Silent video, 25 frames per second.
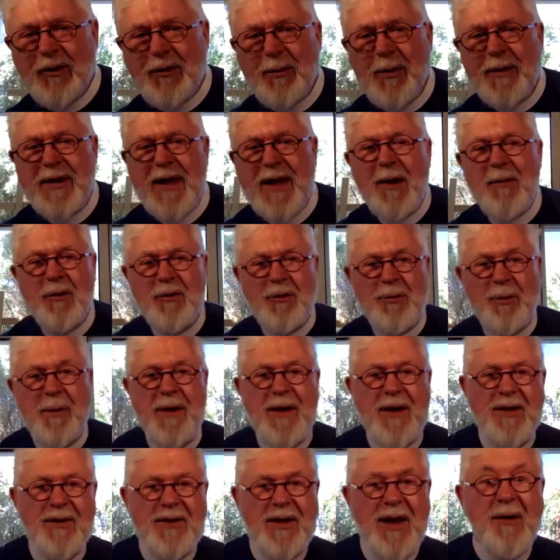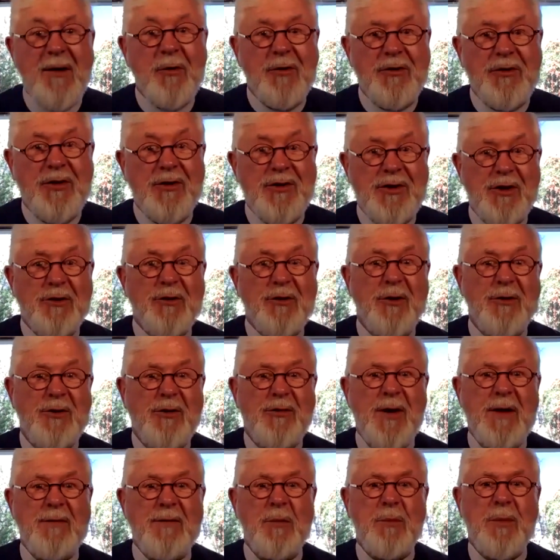but that was because that was the children's
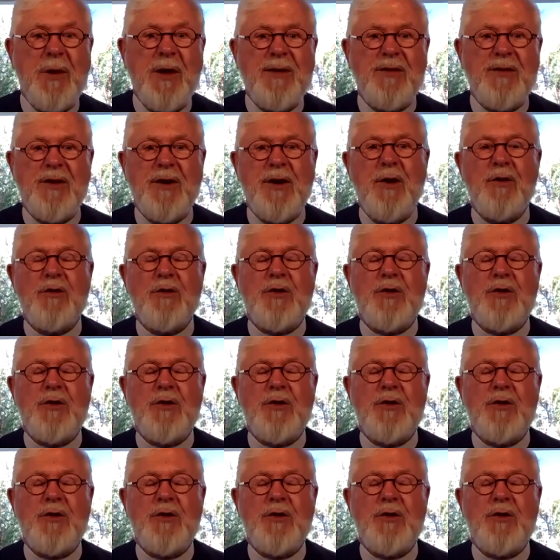favorite place to go.